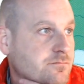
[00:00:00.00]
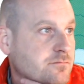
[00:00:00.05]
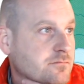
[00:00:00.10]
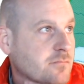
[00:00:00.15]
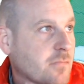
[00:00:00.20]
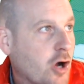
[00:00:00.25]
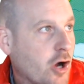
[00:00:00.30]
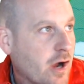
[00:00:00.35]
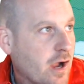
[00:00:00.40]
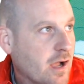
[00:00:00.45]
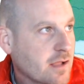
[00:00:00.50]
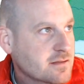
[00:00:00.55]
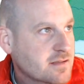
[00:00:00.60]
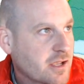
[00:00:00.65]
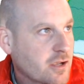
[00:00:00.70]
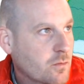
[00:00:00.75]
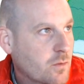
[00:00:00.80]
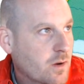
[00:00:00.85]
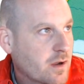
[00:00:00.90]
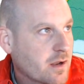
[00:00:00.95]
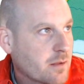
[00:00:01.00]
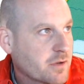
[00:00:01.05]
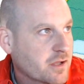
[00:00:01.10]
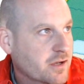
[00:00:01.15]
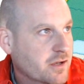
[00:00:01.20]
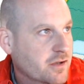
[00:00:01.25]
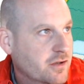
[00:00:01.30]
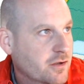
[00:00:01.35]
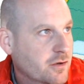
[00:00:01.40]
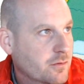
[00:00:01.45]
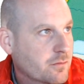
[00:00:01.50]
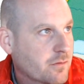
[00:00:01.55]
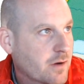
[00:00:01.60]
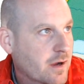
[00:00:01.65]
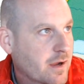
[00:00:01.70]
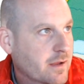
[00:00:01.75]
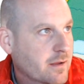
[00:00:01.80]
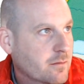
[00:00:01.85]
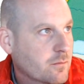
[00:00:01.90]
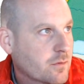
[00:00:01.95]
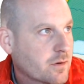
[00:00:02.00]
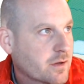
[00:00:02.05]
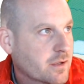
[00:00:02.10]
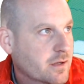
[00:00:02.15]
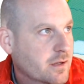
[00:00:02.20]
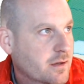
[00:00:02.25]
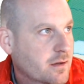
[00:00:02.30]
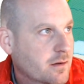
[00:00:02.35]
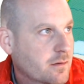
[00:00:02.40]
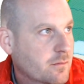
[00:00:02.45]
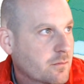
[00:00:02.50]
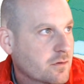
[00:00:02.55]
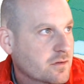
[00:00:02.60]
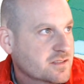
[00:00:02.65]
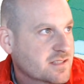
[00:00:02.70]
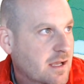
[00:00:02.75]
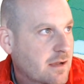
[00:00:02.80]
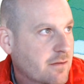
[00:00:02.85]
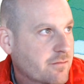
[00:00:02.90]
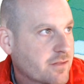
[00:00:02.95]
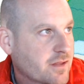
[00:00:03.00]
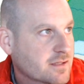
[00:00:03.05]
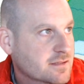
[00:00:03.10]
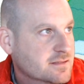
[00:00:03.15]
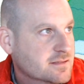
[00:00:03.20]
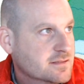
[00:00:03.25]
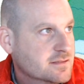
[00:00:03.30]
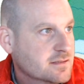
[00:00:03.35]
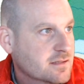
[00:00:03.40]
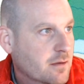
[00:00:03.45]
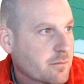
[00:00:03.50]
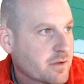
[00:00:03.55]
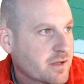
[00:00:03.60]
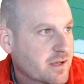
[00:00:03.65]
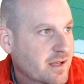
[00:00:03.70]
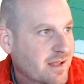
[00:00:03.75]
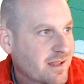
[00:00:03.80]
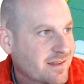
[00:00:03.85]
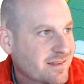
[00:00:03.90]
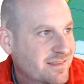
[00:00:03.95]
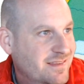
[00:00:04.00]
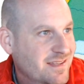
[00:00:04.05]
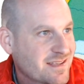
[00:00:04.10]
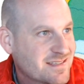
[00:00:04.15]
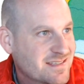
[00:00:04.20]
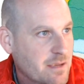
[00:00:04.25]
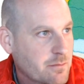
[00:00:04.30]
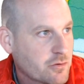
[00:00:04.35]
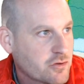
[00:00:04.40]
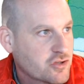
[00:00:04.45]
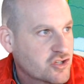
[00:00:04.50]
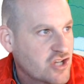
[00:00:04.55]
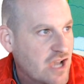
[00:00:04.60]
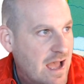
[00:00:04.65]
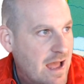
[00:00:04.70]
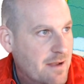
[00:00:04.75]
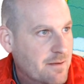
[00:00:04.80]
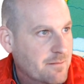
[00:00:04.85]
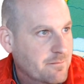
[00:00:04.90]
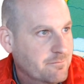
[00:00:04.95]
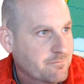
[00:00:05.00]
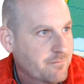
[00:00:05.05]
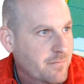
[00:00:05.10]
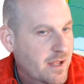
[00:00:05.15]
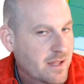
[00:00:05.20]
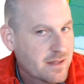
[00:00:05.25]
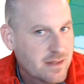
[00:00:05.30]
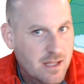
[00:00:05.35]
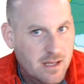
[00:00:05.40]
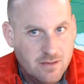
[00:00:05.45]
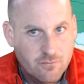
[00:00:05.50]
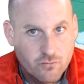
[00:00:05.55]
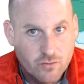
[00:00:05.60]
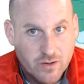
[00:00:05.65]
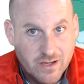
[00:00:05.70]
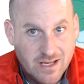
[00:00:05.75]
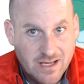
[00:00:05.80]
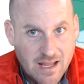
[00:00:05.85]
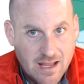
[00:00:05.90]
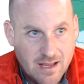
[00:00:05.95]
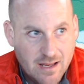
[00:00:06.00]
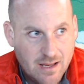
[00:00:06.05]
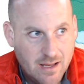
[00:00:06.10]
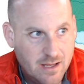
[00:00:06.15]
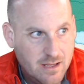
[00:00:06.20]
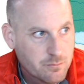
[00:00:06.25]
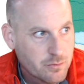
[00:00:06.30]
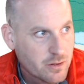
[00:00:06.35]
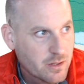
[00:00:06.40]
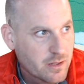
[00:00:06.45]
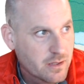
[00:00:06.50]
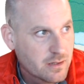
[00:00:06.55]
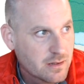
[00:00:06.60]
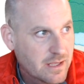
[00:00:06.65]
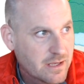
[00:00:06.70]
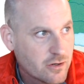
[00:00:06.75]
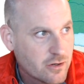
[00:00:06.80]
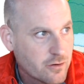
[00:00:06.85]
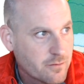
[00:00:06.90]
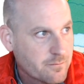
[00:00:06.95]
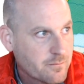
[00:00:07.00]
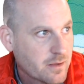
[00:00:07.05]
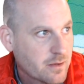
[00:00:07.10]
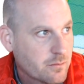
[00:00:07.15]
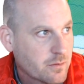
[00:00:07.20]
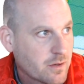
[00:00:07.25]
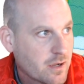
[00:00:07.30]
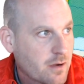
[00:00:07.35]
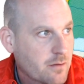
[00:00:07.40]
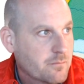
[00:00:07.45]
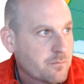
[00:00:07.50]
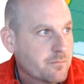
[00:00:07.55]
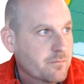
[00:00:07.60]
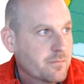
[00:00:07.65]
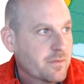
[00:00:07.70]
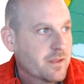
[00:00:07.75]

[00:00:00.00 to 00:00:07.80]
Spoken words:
right, I'll tell you what I'm going to do, right? We'll solve this. I'm going to disable chat and then re-enable it later. Here we go. There